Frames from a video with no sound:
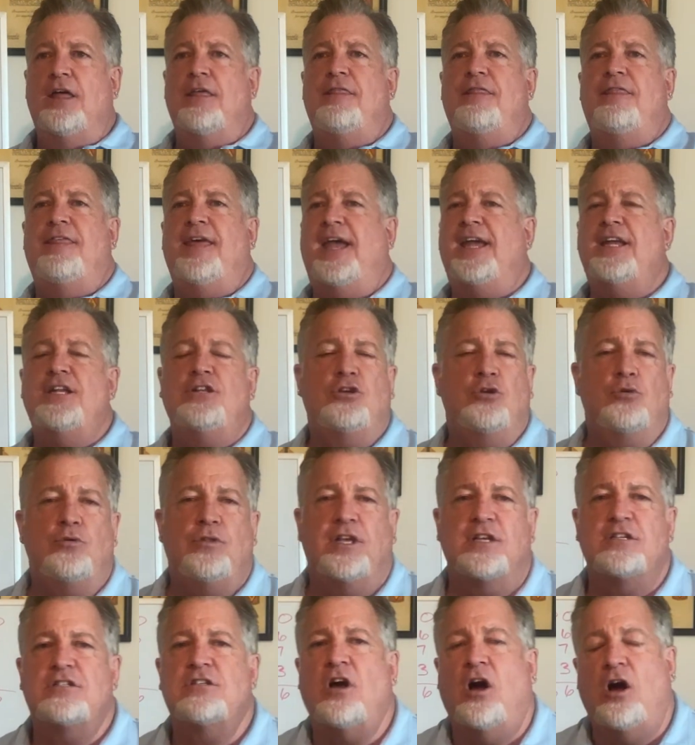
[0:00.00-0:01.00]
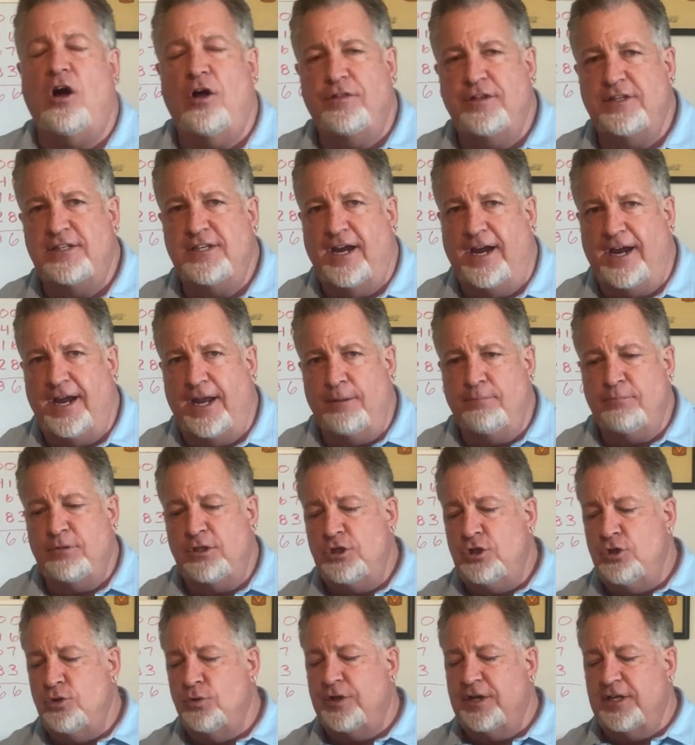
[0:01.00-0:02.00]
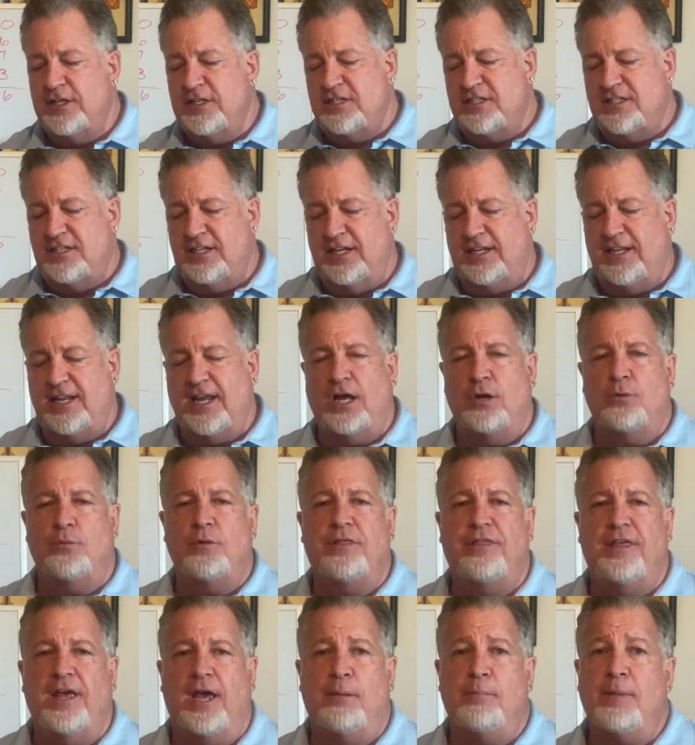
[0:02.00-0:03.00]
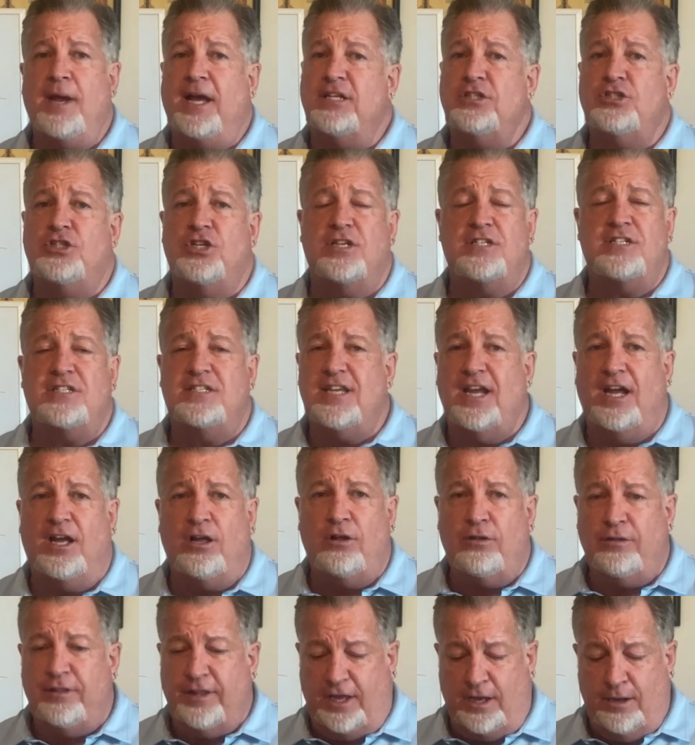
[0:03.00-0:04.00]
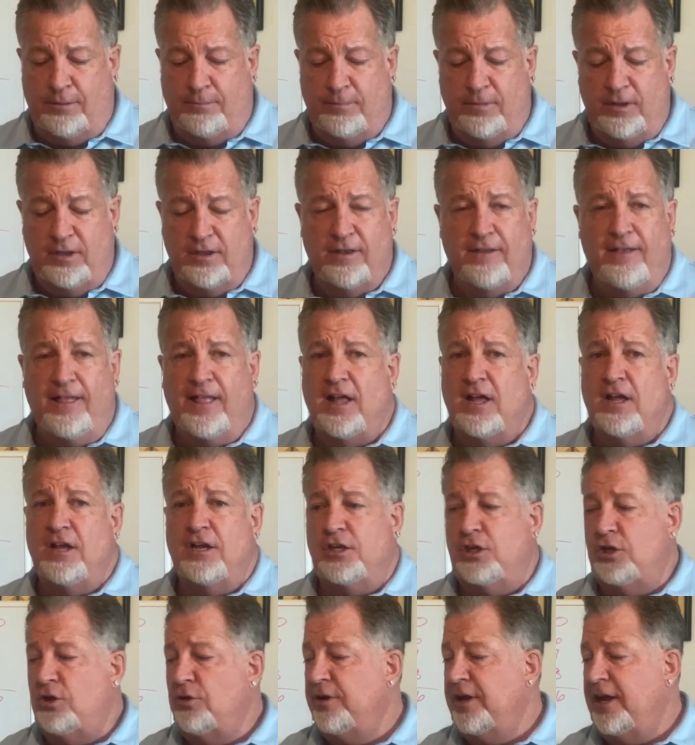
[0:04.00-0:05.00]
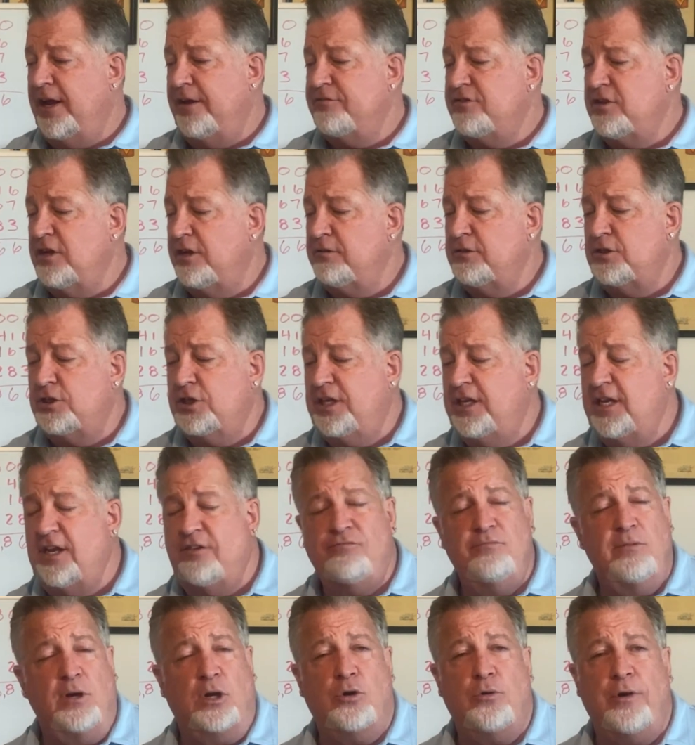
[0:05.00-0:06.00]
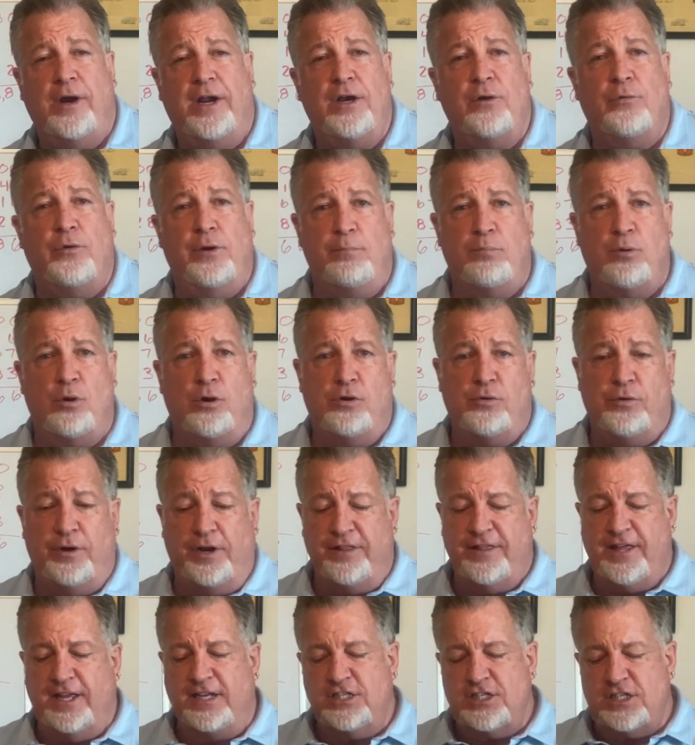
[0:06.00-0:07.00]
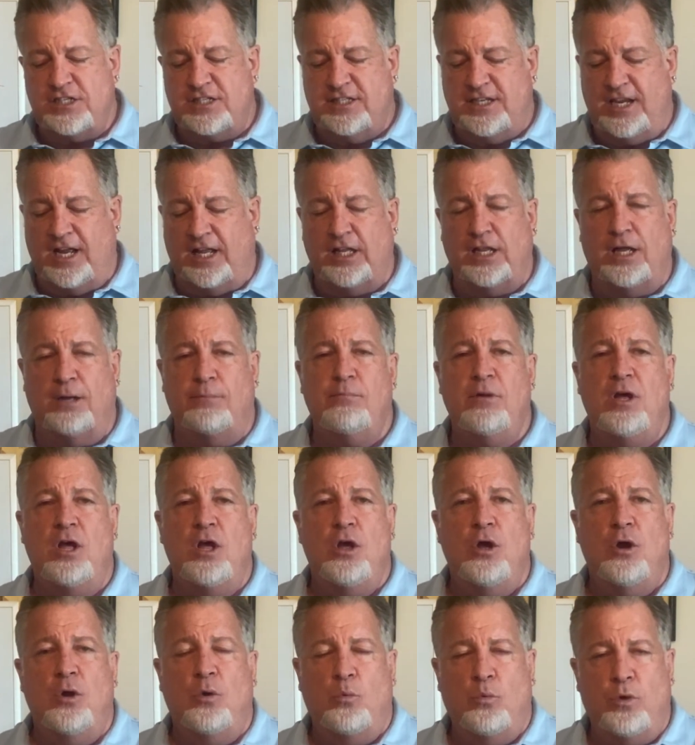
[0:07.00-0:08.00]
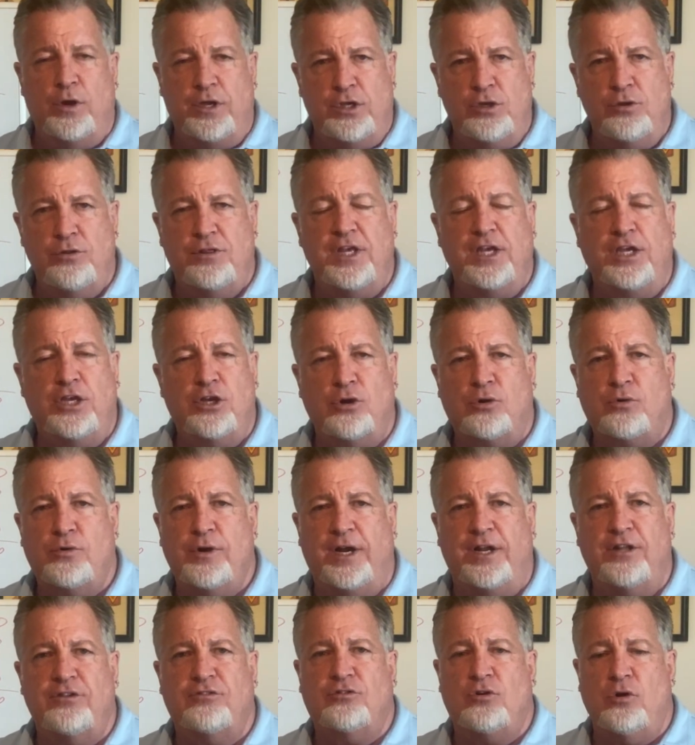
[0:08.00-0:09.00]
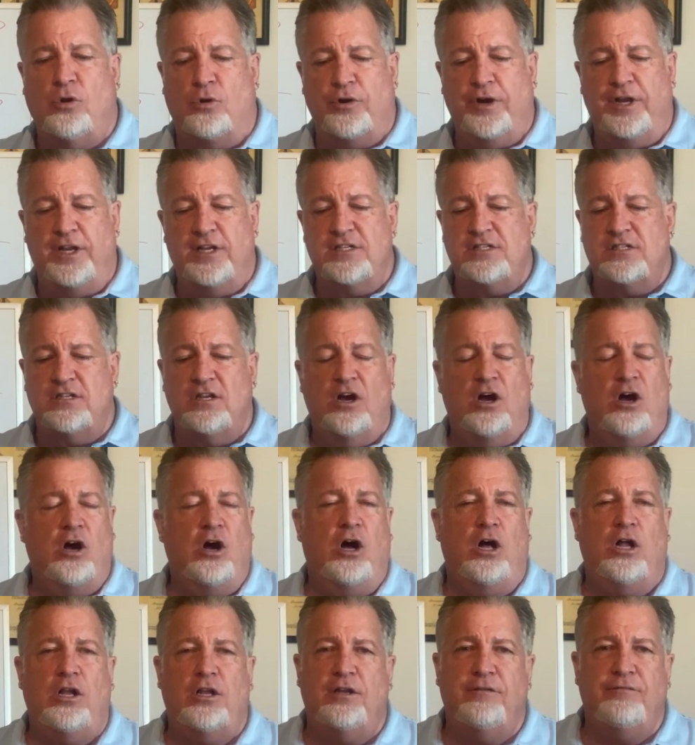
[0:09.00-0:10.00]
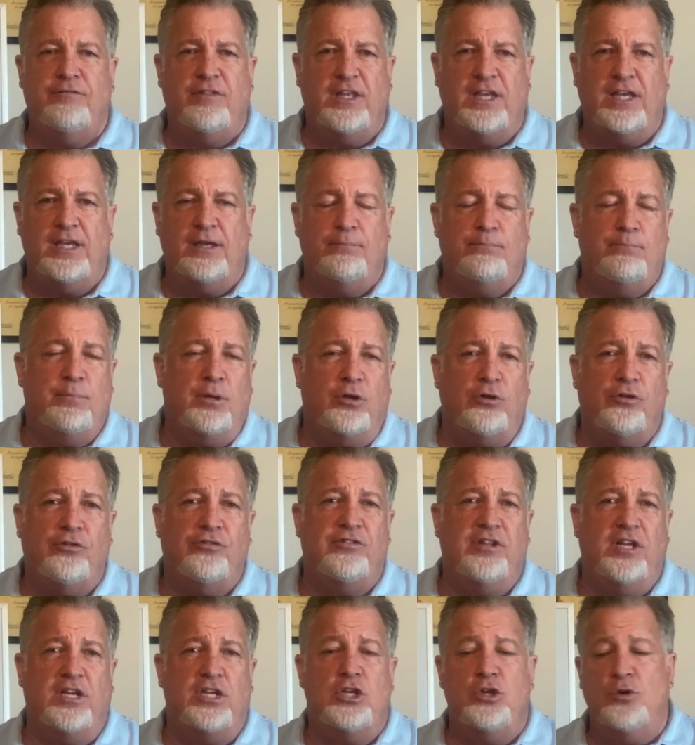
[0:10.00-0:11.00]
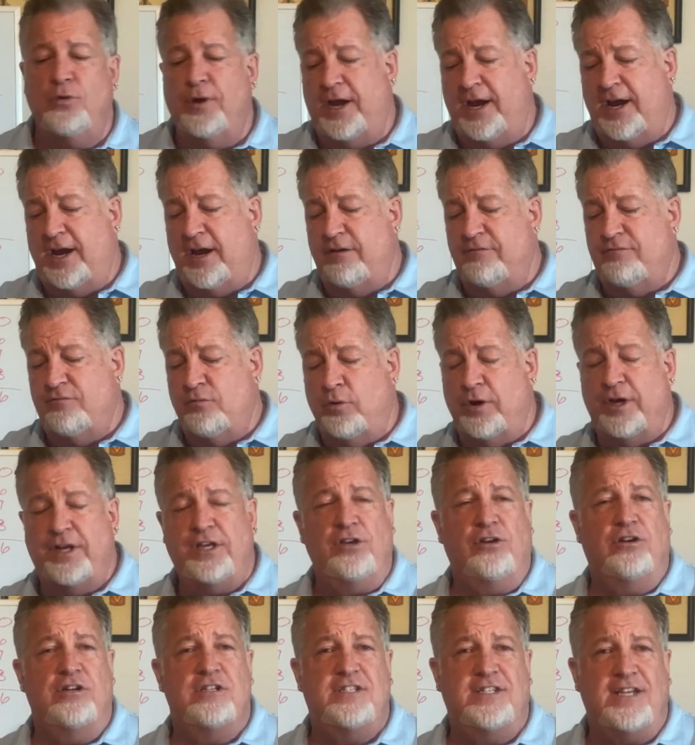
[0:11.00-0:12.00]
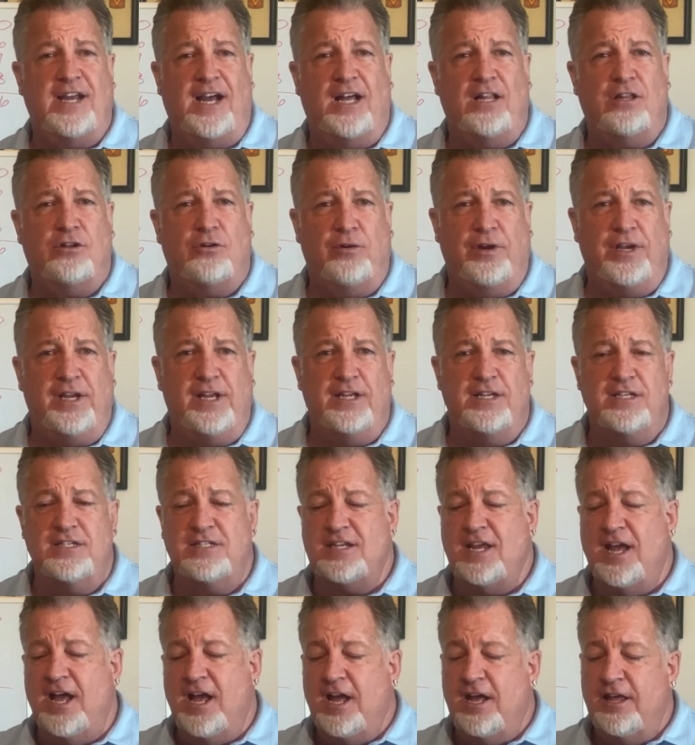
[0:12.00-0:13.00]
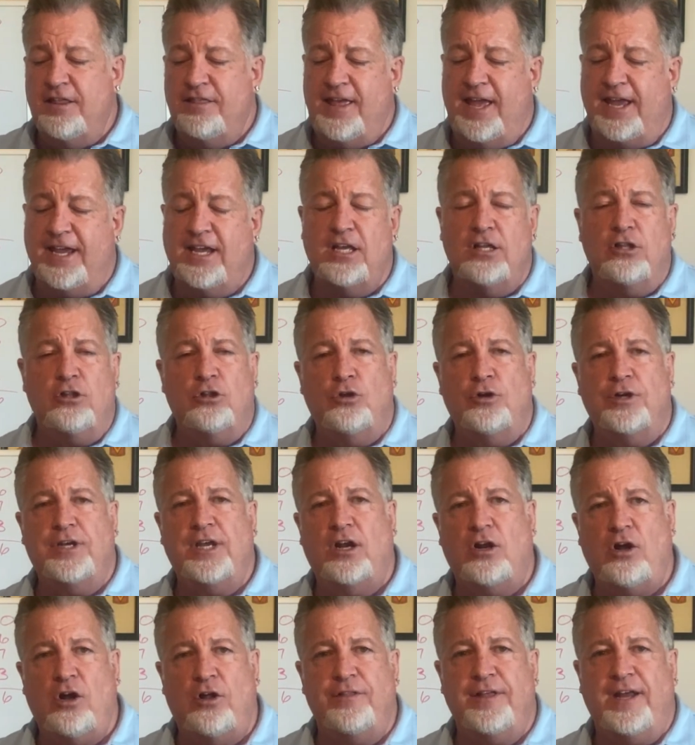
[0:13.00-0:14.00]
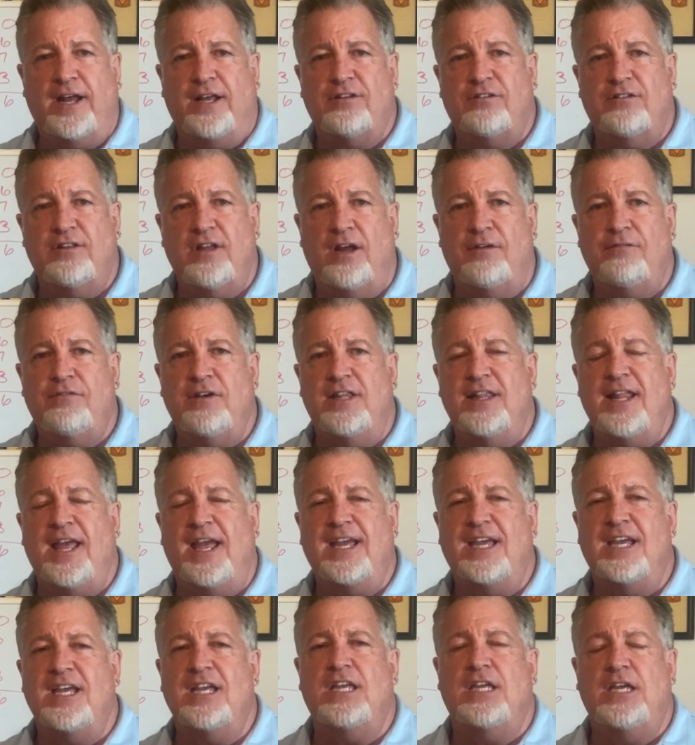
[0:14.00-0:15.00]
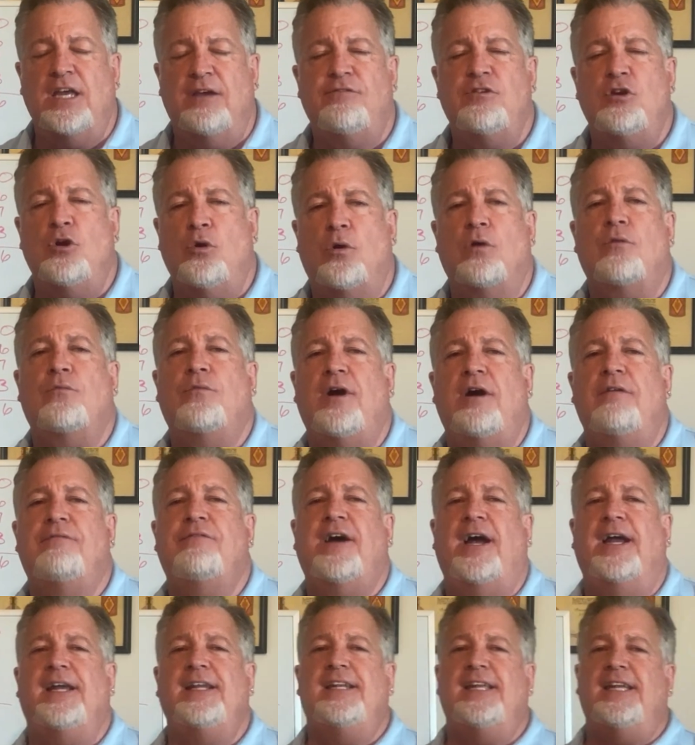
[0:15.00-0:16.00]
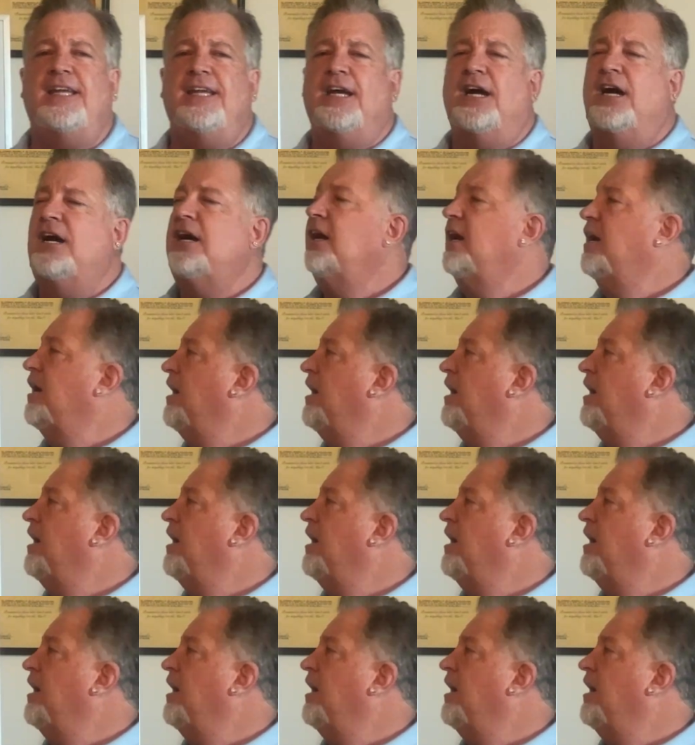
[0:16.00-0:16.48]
they do this all the time. You can sit down with them and just tell them, you don't have to give them a credit report or anything. Just tell them what you think your credit score is, all of the bills that you have, what your salary is. They can look at all that stuff and they can give you a rough idea